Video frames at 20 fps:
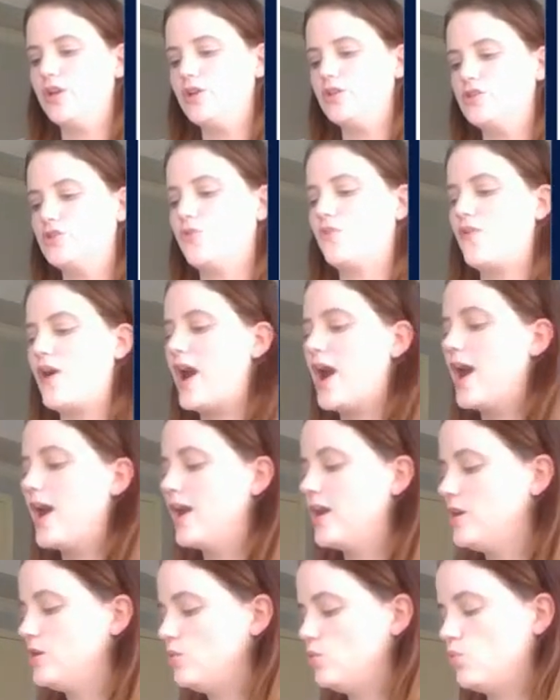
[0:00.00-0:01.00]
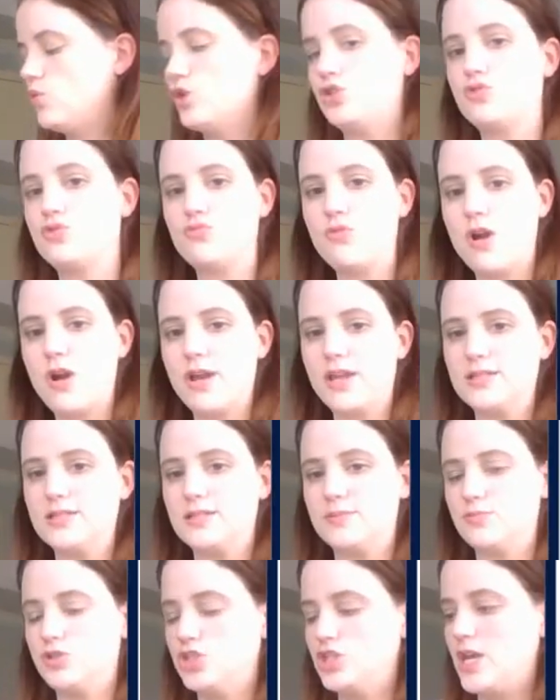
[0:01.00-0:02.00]
So if I were drawing
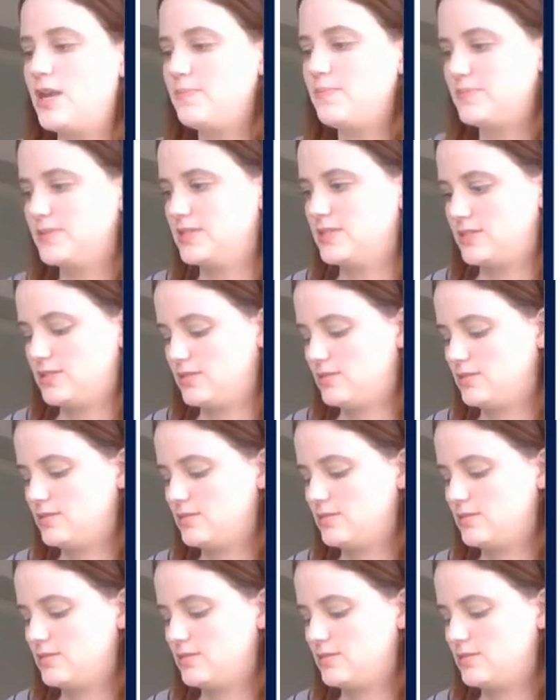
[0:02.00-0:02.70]
some shapes,